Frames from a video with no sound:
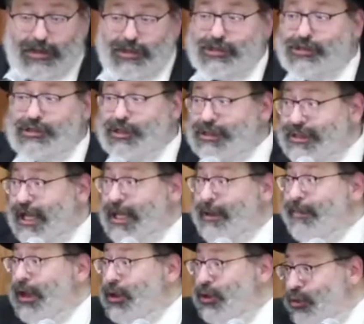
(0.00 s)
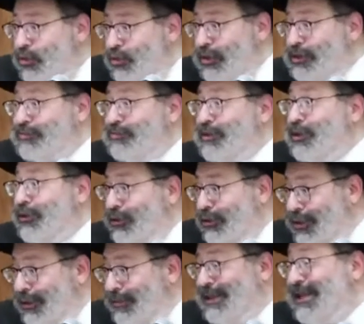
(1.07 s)
Just like by you was
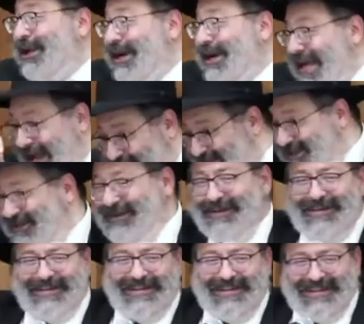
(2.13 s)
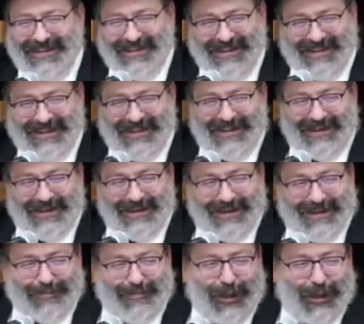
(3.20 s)
Mekuyam the Yagata,
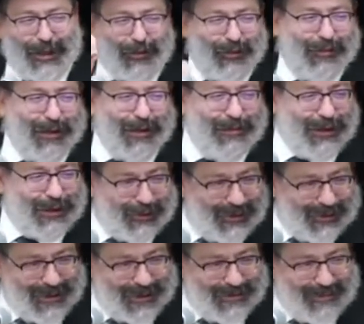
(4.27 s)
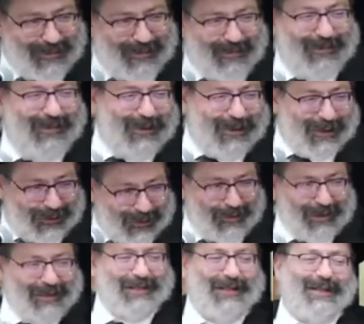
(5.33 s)
by you will be Mekuyam
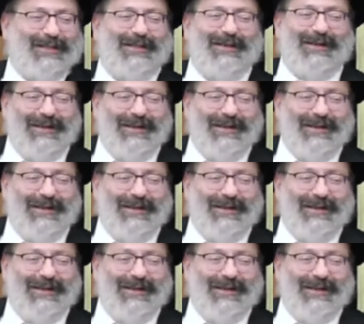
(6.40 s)
u'Matzasa.